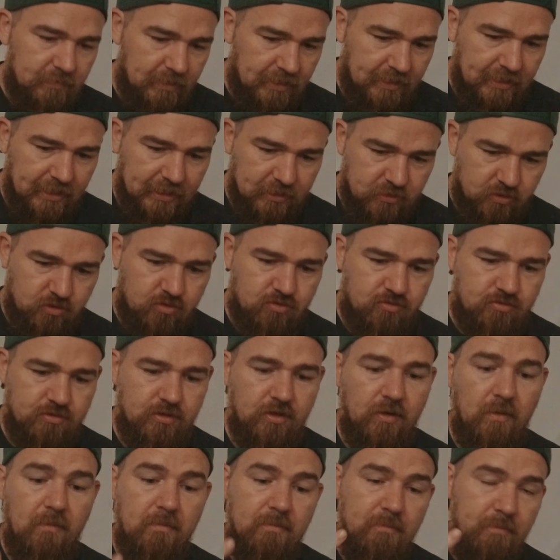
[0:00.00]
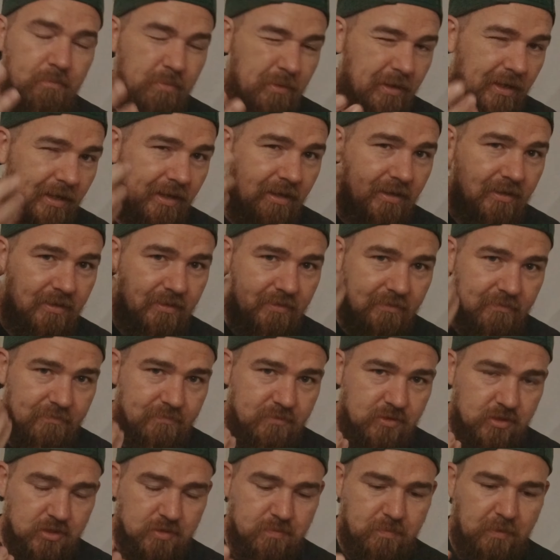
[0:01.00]
And that's true, but
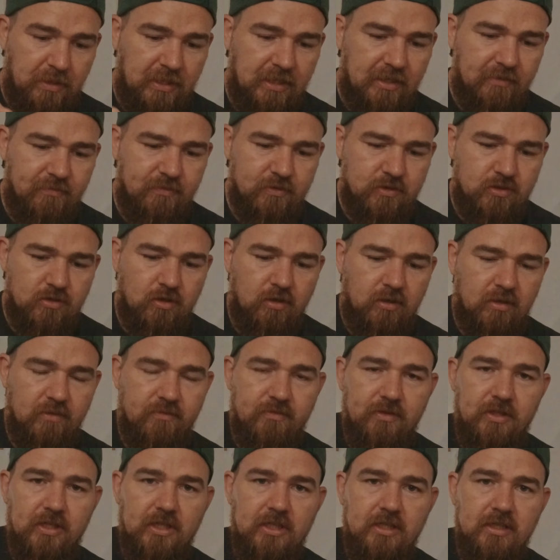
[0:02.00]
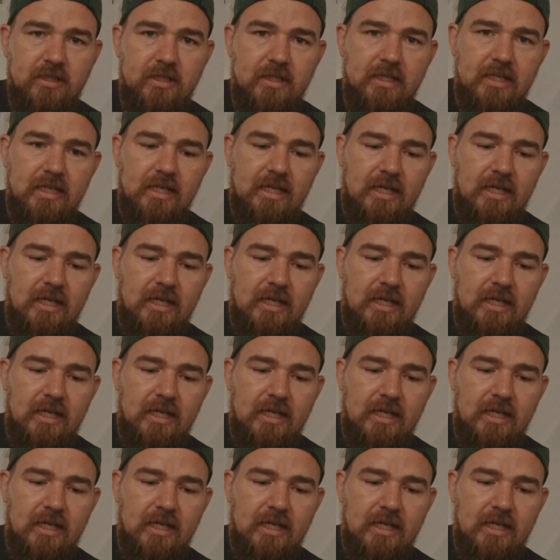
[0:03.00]
just being a photography